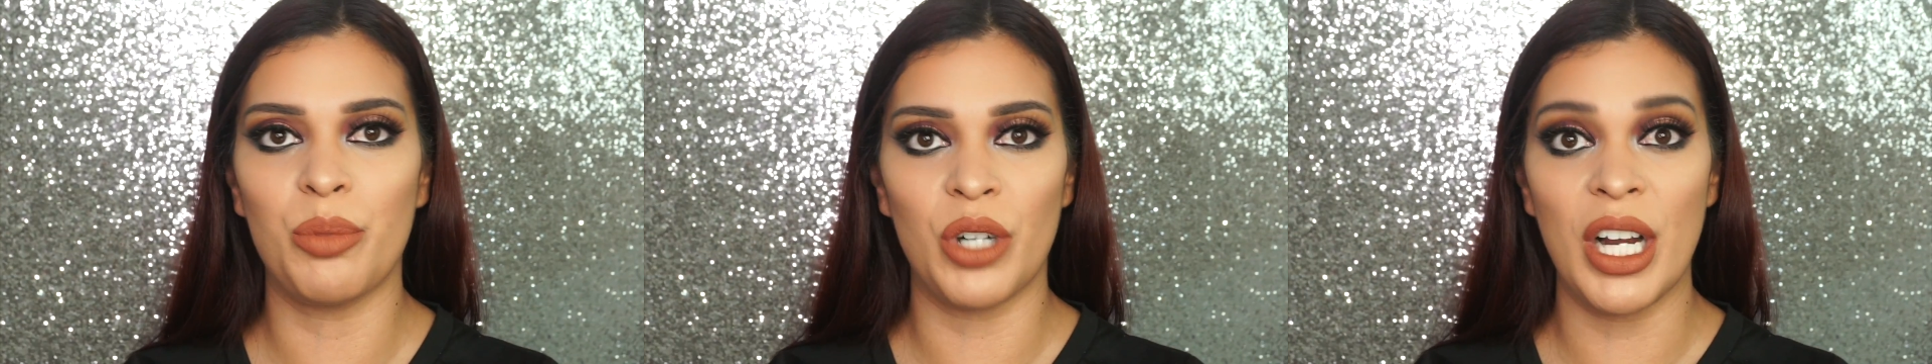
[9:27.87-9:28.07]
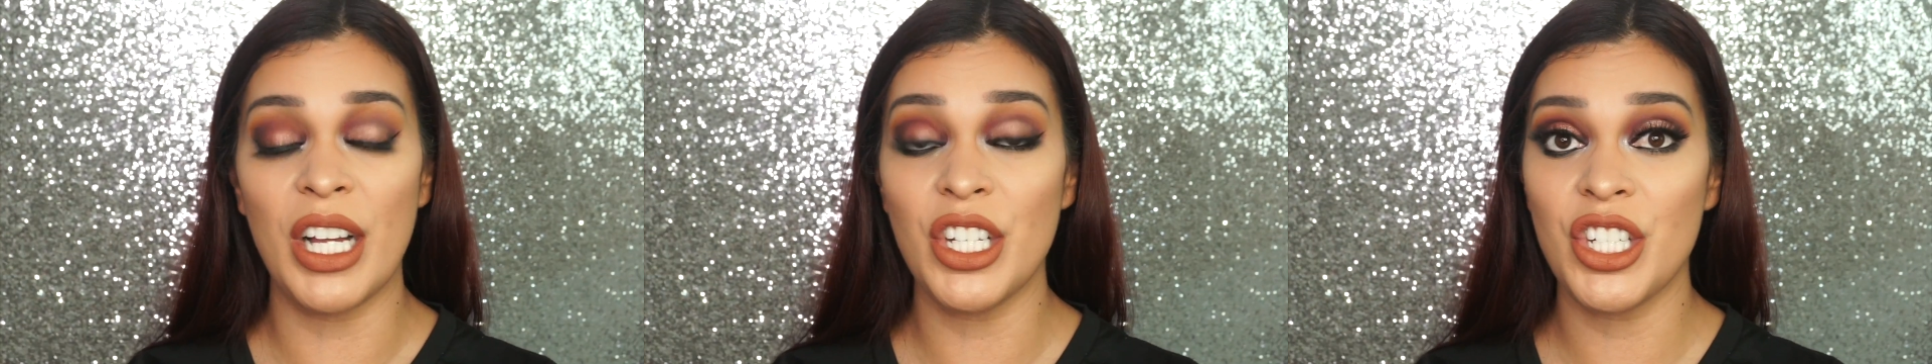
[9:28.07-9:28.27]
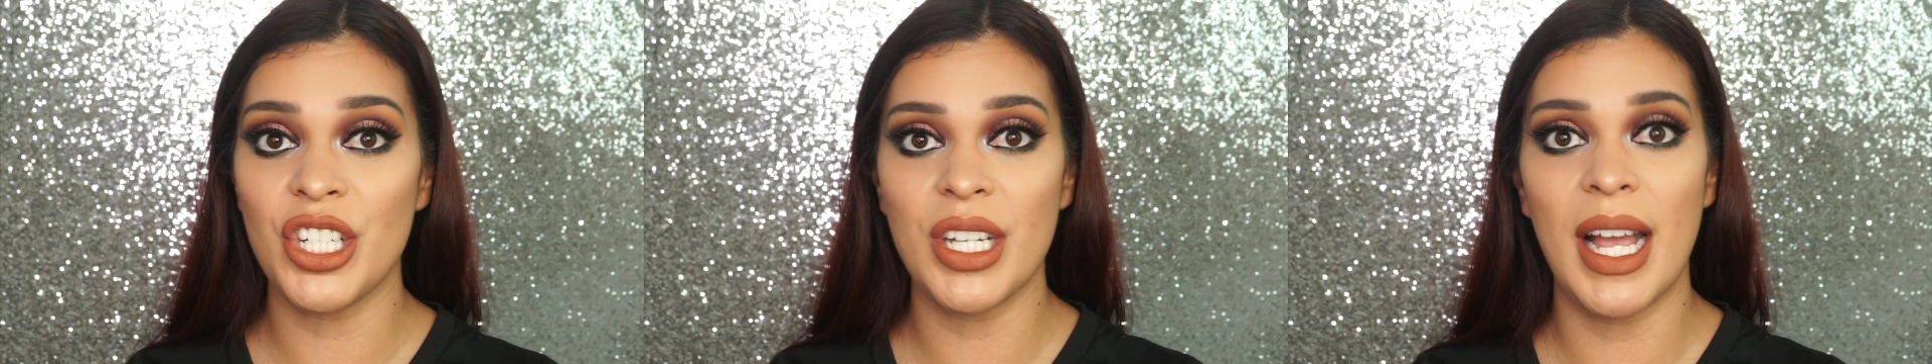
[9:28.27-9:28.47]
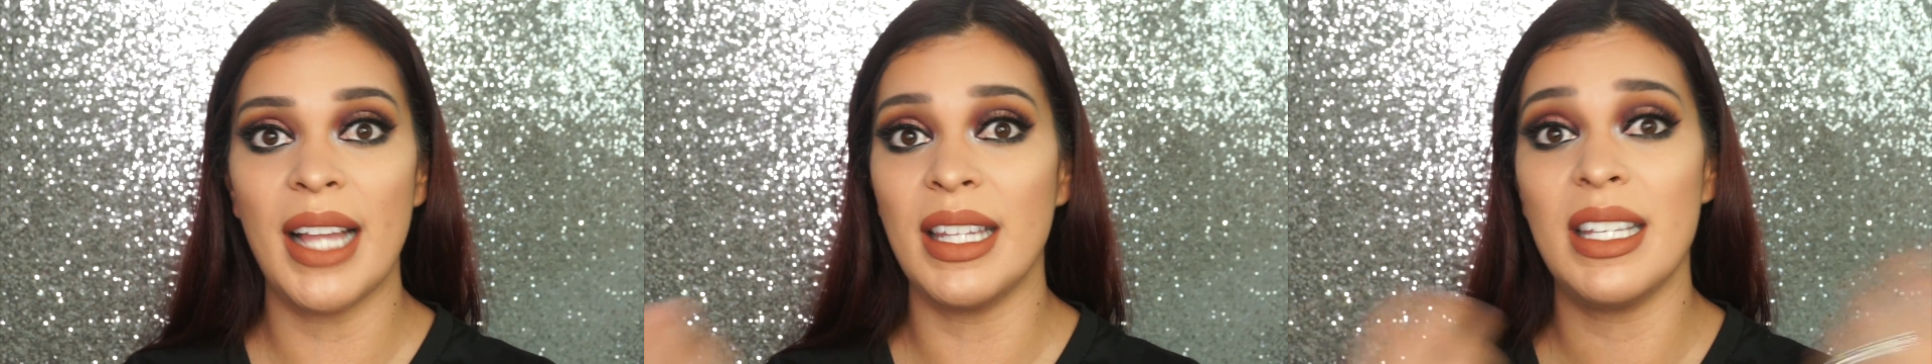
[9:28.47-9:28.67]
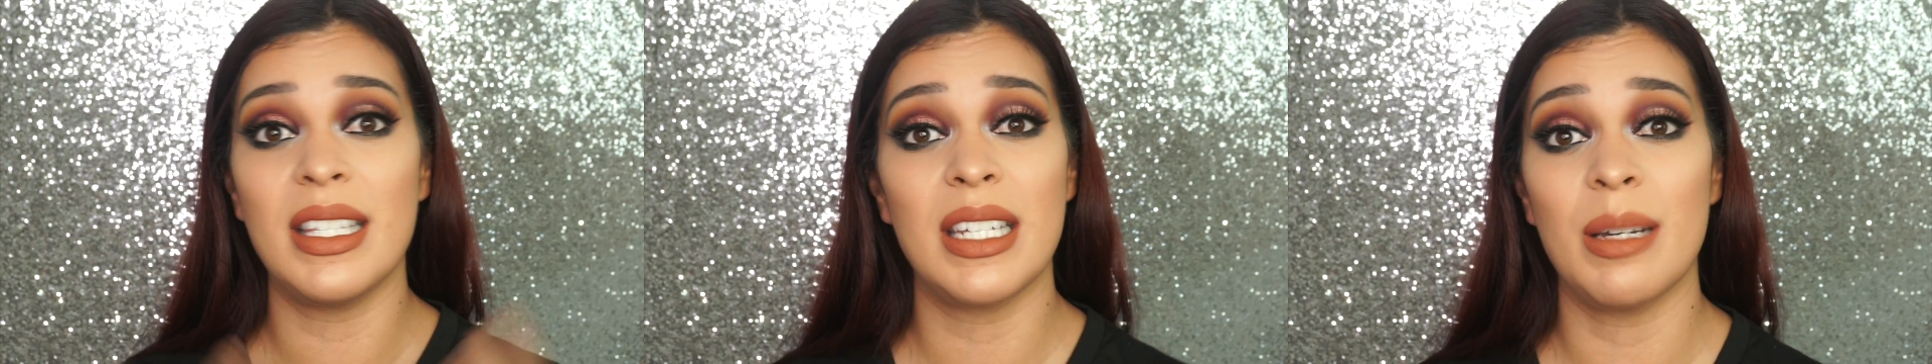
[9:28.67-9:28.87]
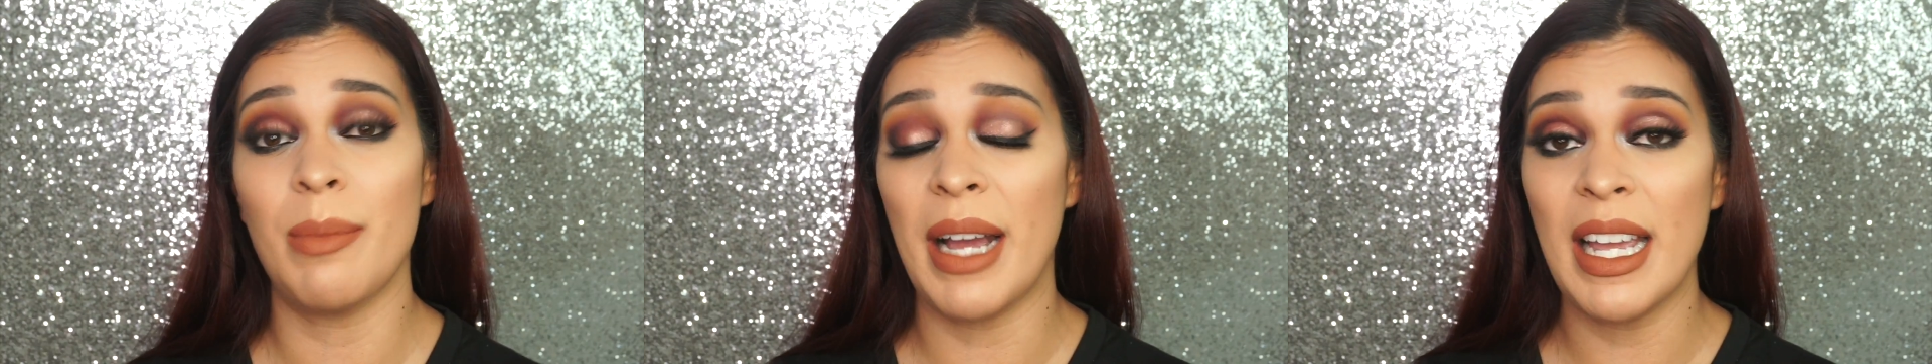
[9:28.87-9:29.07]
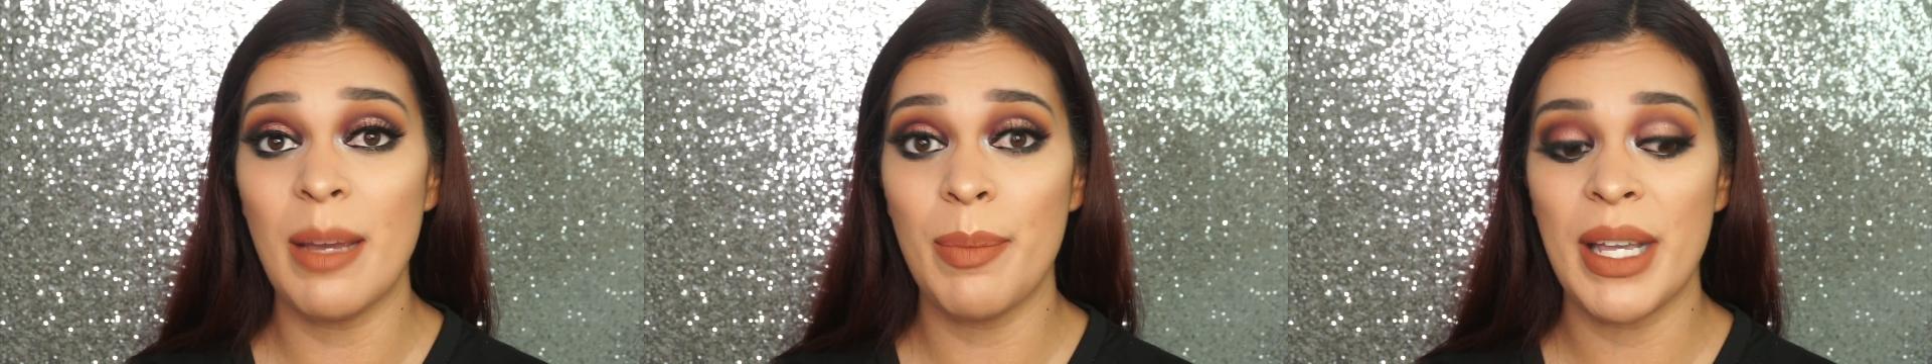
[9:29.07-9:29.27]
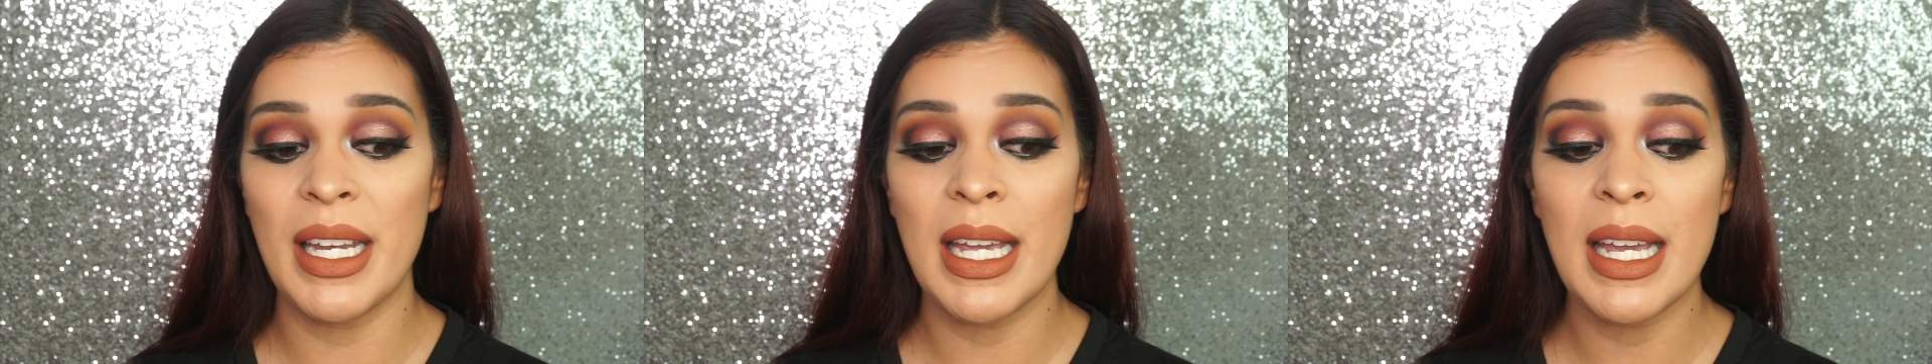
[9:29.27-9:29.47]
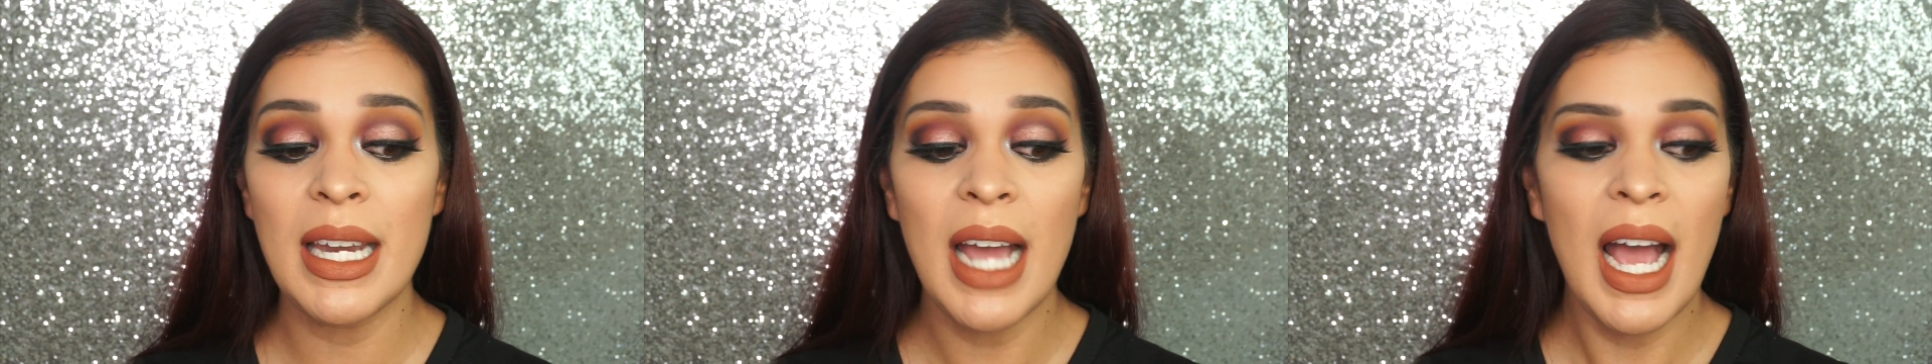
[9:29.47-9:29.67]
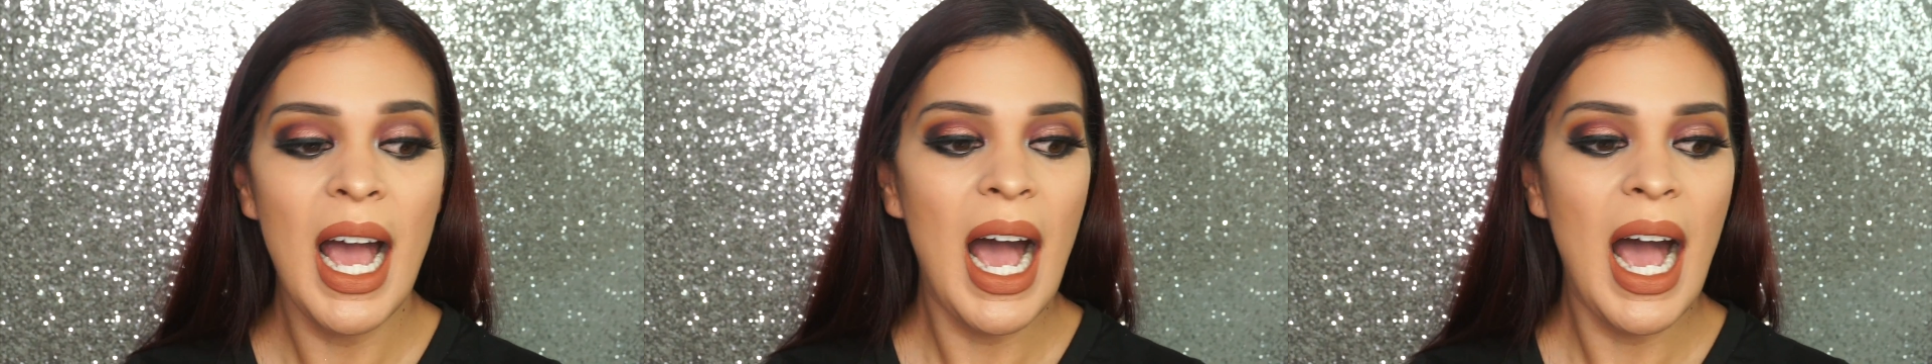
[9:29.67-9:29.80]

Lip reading: brush, at least in my opinion.